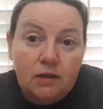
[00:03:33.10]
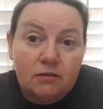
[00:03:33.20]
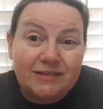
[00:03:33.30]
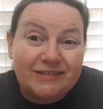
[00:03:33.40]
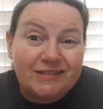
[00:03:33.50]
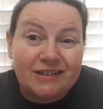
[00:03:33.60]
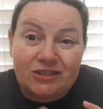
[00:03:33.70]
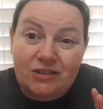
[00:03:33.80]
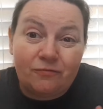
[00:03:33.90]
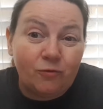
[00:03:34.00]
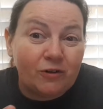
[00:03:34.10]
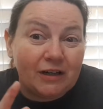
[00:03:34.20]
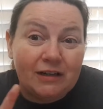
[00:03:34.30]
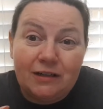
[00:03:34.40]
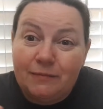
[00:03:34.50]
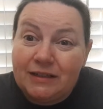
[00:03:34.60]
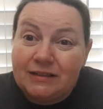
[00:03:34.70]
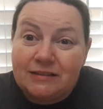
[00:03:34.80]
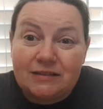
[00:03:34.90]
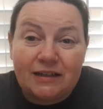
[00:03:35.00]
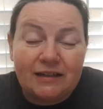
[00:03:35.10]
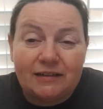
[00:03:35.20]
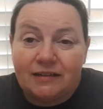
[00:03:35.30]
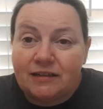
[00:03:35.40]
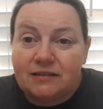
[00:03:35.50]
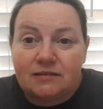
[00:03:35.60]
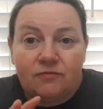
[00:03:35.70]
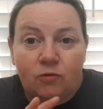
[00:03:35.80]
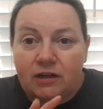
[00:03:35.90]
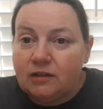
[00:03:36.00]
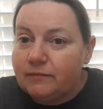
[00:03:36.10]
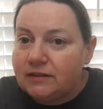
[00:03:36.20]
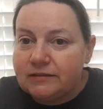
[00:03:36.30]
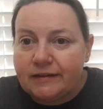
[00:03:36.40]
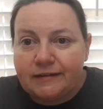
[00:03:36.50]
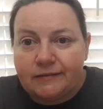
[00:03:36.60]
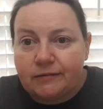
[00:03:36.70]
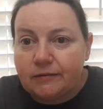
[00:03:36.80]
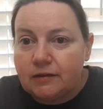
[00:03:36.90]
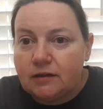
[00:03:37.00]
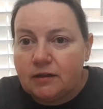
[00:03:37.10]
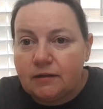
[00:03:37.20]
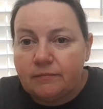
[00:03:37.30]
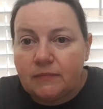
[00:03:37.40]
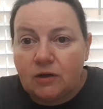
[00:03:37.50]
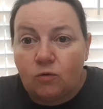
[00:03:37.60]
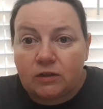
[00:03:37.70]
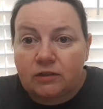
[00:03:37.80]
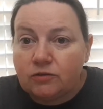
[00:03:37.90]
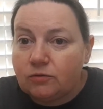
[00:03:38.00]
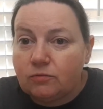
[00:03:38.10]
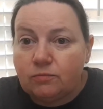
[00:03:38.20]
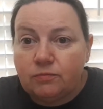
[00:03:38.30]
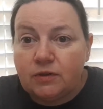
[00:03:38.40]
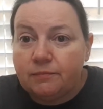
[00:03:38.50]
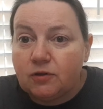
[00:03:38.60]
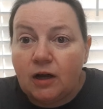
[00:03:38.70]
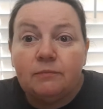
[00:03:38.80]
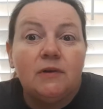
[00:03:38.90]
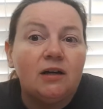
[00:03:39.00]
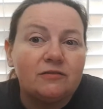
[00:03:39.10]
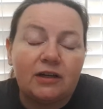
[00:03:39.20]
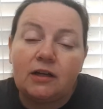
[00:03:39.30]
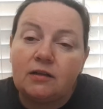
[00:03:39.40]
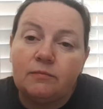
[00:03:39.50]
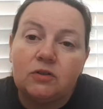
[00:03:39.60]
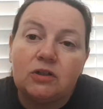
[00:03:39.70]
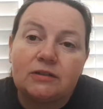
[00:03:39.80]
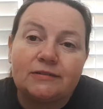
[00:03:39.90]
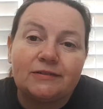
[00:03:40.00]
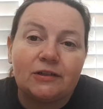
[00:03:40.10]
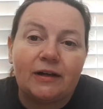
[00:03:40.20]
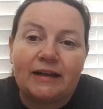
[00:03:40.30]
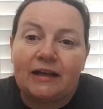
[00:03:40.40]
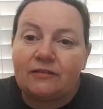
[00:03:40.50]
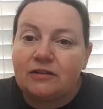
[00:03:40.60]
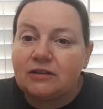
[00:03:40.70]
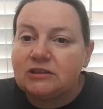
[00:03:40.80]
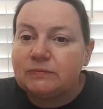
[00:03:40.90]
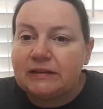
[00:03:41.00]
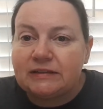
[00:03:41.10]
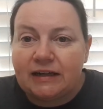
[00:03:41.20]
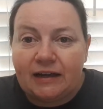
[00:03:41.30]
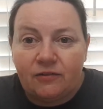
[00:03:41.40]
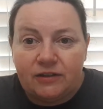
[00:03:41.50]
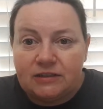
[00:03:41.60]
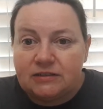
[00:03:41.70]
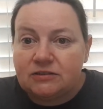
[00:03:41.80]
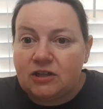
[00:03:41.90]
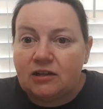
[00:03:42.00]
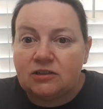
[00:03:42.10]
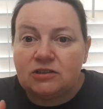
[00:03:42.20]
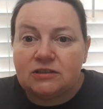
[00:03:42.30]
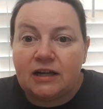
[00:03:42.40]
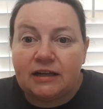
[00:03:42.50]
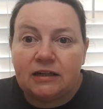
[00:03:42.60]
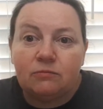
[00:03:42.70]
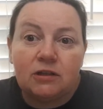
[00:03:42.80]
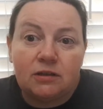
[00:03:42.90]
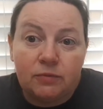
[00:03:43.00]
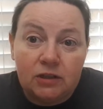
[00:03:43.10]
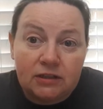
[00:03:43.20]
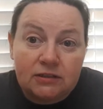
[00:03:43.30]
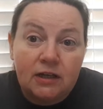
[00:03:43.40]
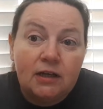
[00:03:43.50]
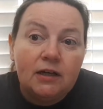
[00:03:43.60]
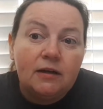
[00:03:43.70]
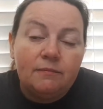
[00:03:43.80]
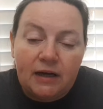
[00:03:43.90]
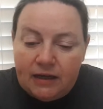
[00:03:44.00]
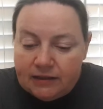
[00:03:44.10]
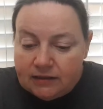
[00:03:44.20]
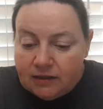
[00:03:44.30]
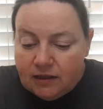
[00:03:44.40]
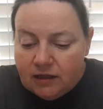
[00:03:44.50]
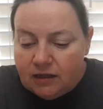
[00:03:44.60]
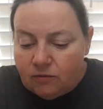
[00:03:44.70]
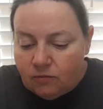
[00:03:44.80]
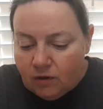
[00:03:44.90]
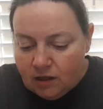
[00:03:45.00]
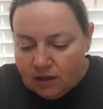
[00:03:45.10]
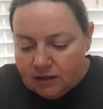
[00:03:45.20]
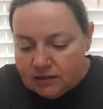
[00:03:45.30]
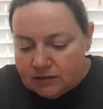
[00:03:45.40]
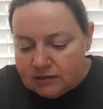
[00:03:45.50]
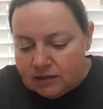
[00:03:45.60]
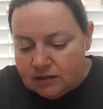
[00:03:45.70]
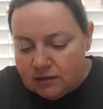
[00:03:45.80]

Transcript: it was stitch the four elements, and it's four elements as um, according to the book. I'm not reading the books, so I can't really speak to how these challenges tie in with the books, but it was